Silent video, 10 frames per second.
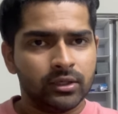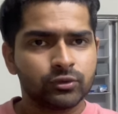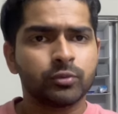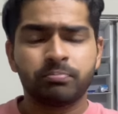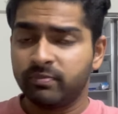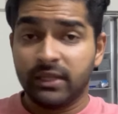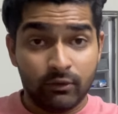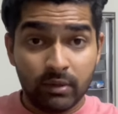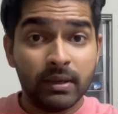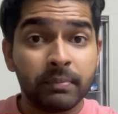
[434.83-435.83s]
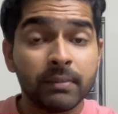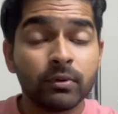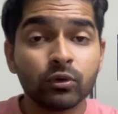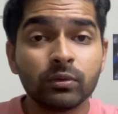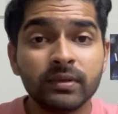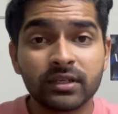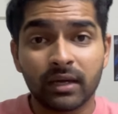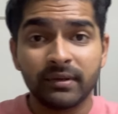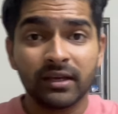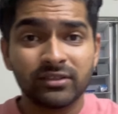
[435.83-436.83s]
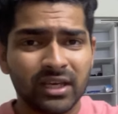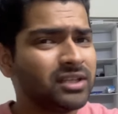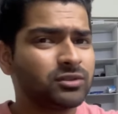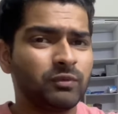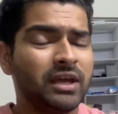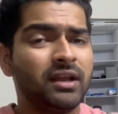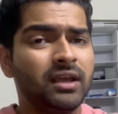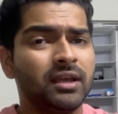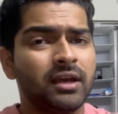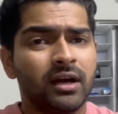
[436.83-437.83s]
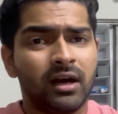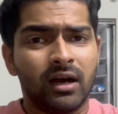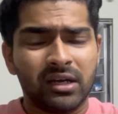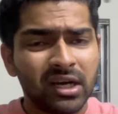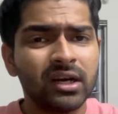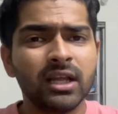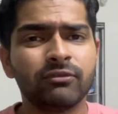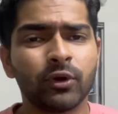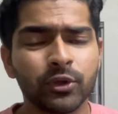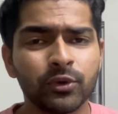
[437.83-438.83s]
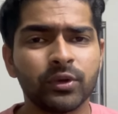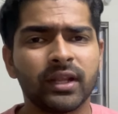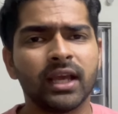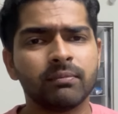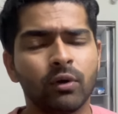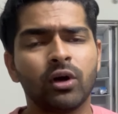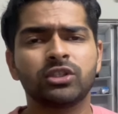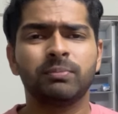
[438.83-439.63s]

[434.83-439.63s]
So there will be people who will be coming and say it's very early for you to take mocks,